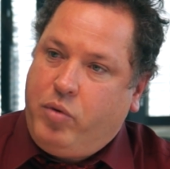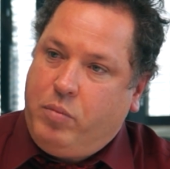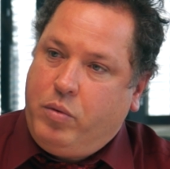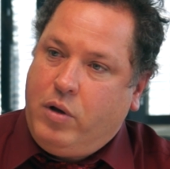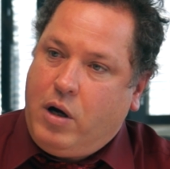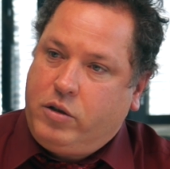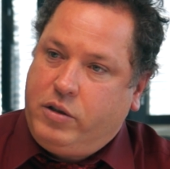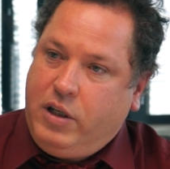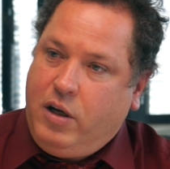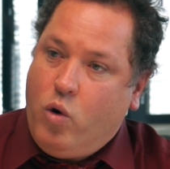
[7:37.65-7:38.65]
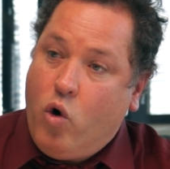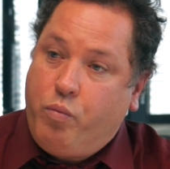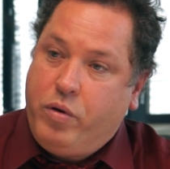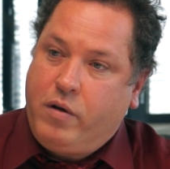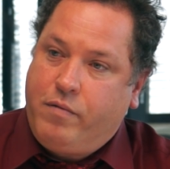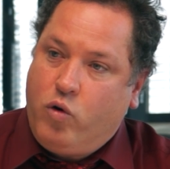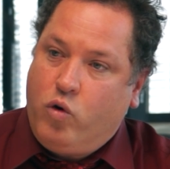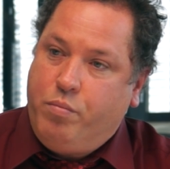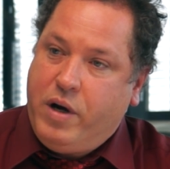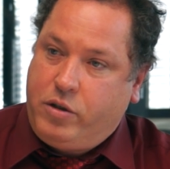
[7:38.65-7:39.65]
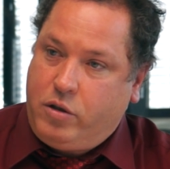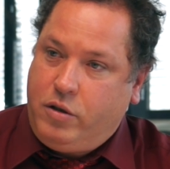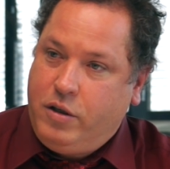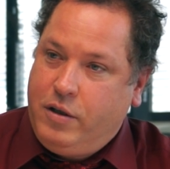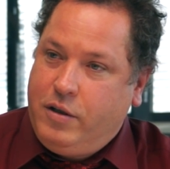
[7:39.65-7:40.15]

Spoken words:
people are still hoping for better